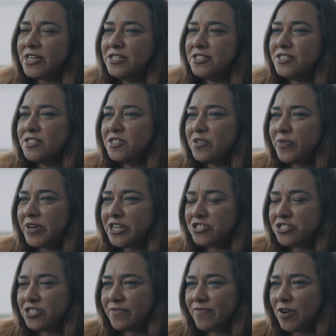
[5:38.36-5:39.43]

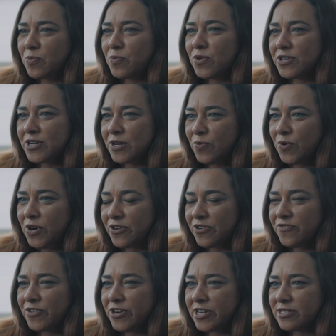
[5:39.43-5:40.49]
continuation of our working
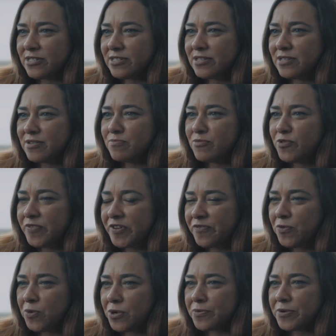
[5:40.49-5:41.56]
waterfront moving
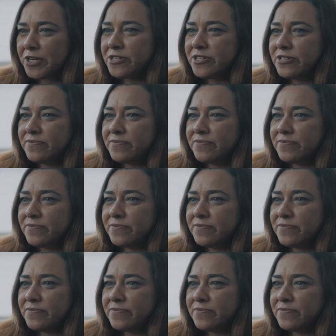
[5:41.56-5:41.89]
forward.